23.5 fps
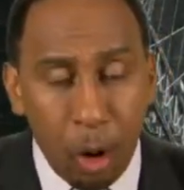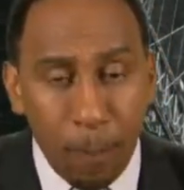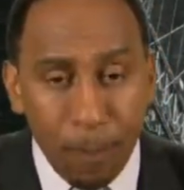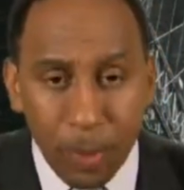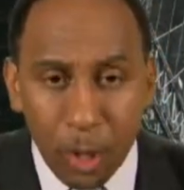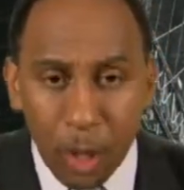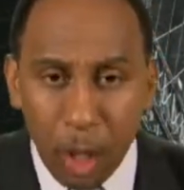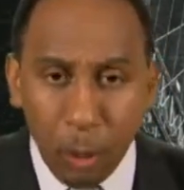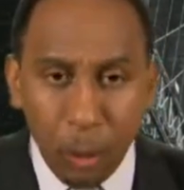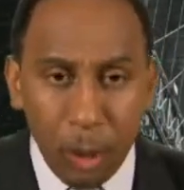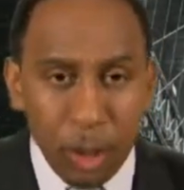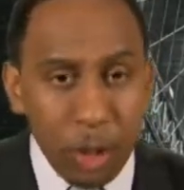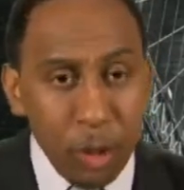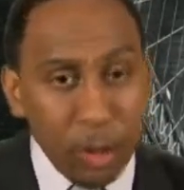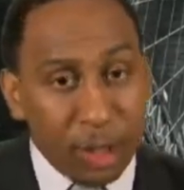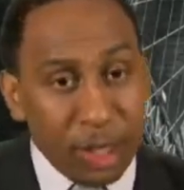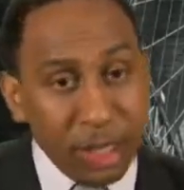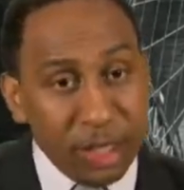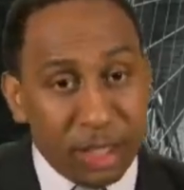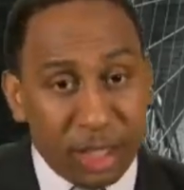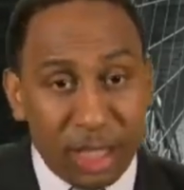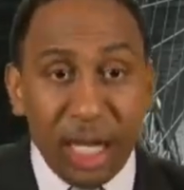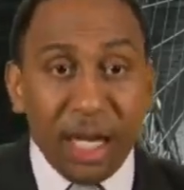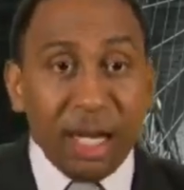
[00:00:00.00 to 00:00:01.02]
When you
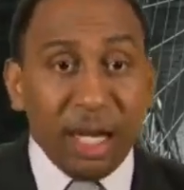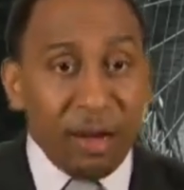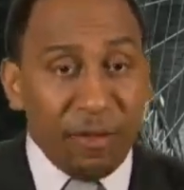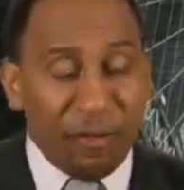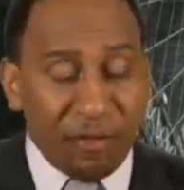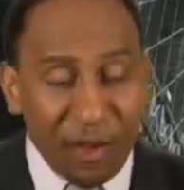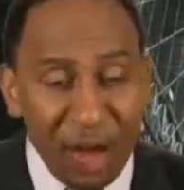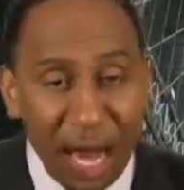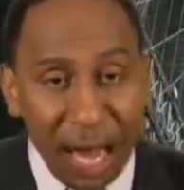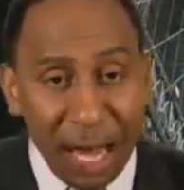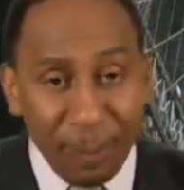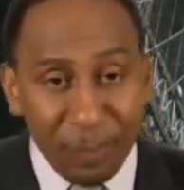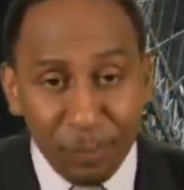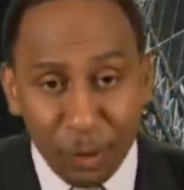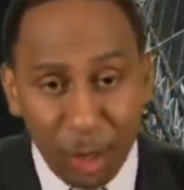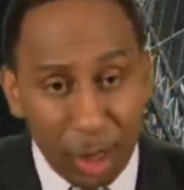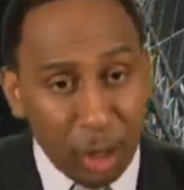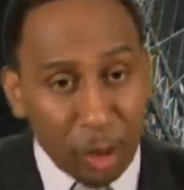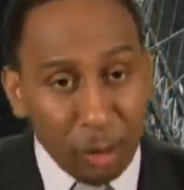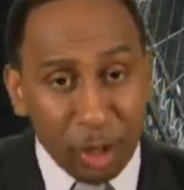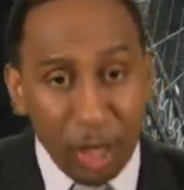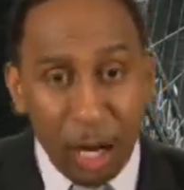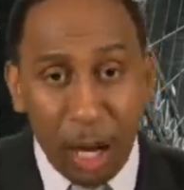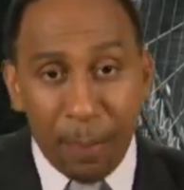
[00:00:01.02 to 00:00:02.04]
consider the fact that
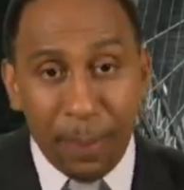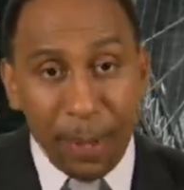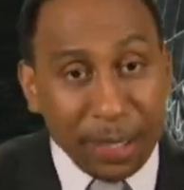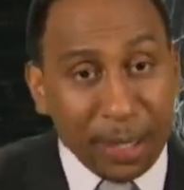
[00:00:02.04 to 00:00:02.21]
Odell Beckham